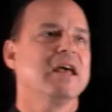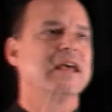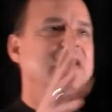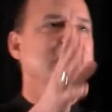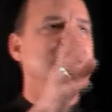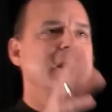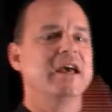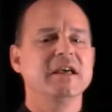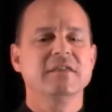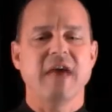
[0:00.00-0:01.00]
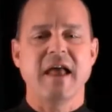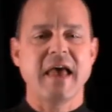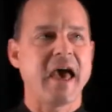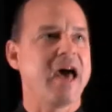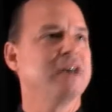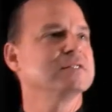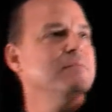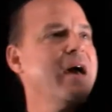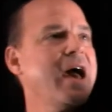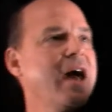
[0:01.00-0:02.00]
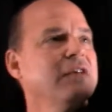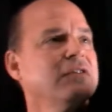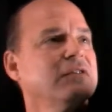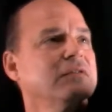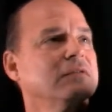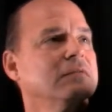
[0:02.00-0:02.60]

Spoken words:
Anything that has mass